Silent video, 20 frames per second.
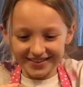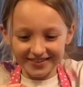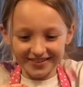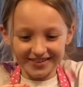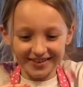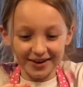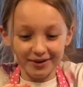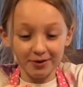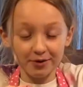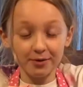Oh,
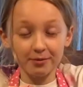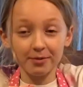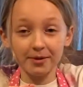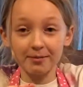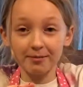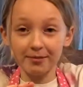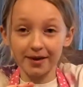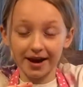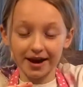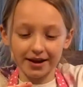that would have
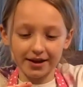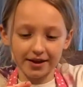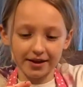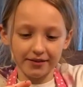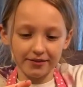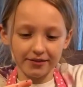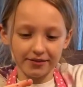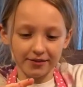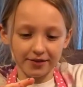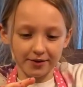been bad
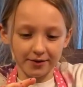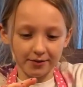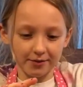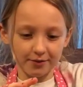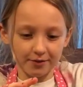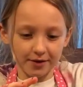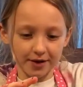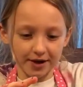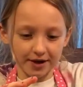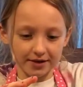if
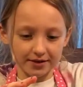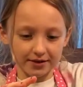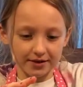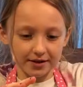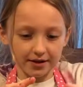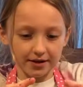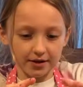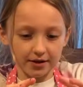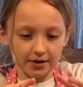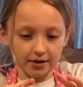you
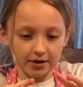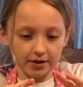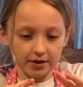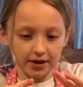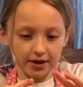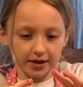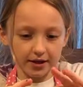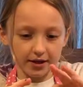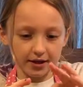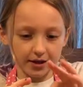accidentally got
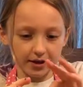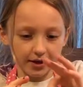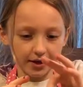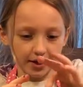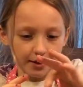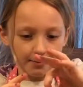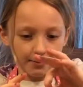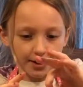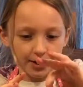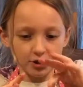that in.
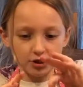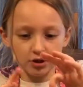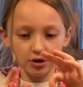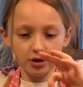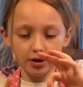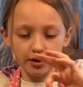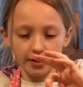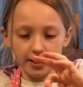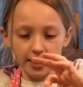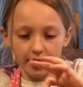Yeah, make
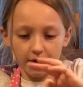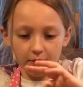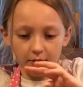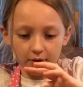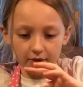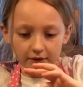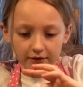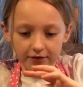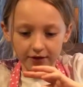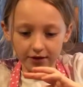sure that
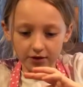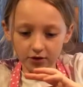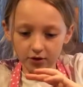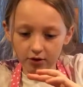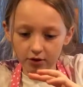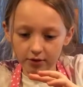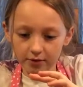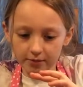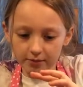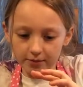all of it's
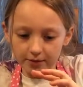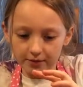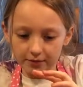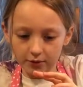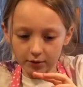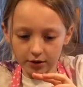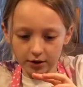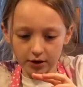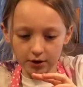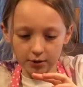off
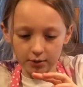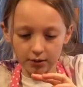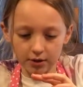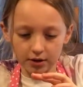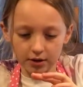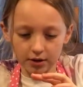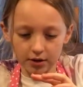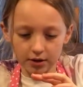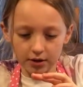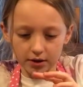before you
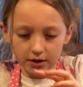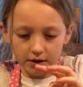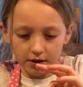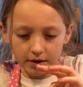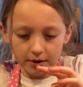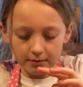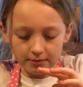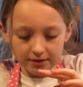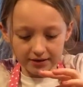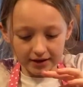
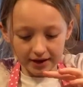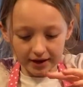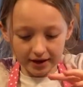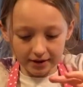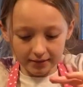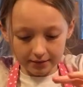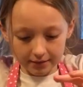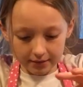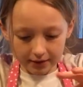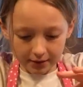um, say,
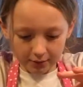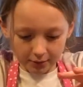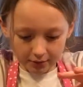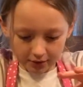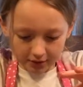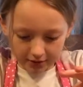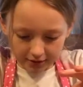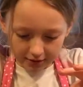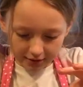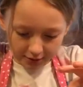now we're
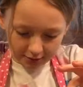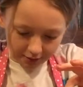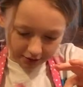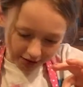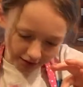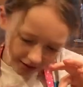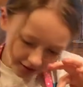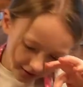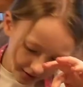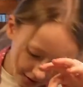done, okay.